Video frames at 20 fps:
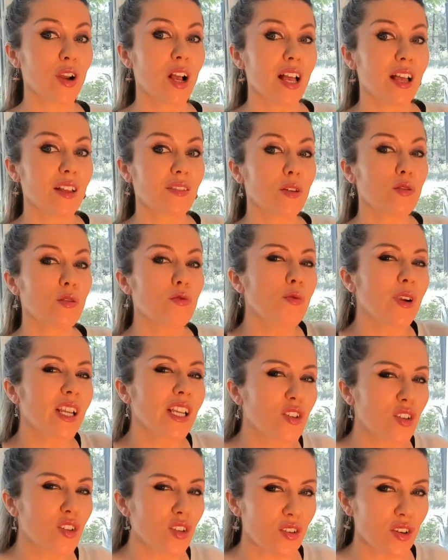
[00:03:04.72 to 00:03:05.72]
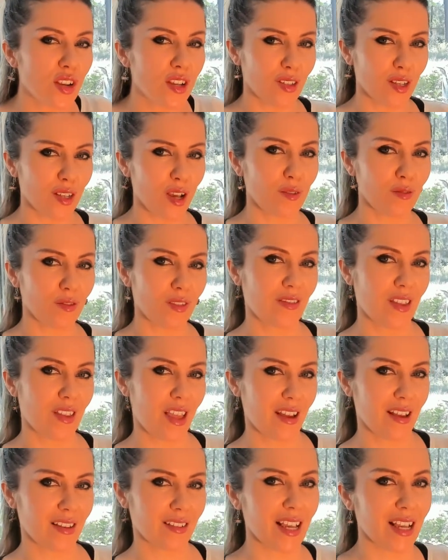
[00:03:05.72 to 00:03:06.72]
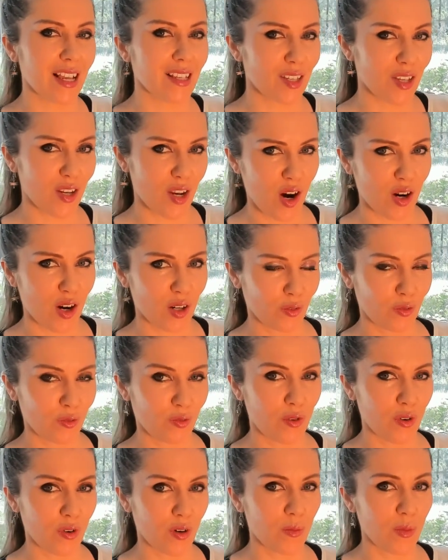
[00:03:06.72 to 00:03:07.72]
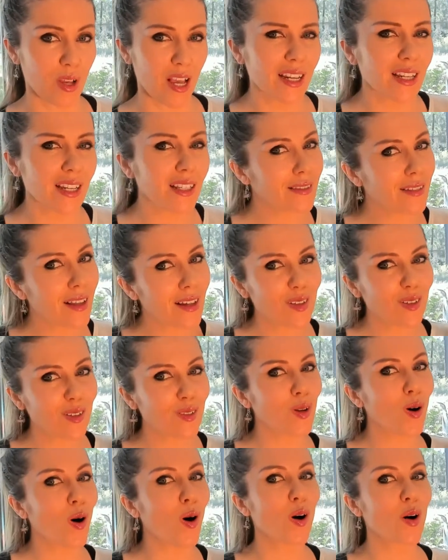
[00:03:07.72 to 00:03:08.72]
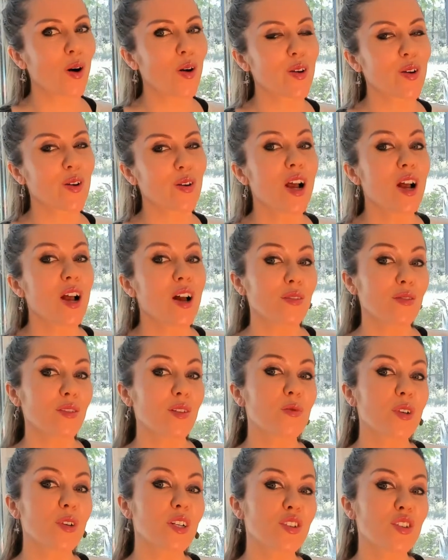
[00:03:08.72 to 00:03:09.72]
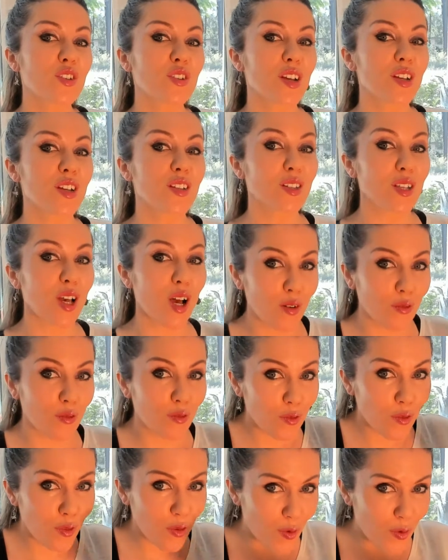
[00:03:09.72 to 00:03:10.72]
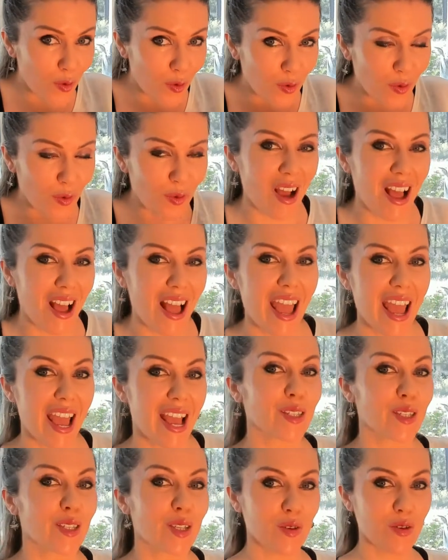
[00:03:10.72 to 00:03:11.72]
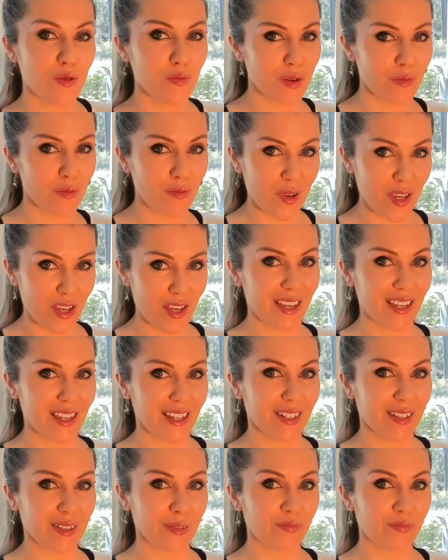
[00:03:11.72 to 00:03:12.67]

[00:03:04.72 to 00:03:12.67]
the richness of the dance as an art form, and it doesn't honor the richness of you as a human being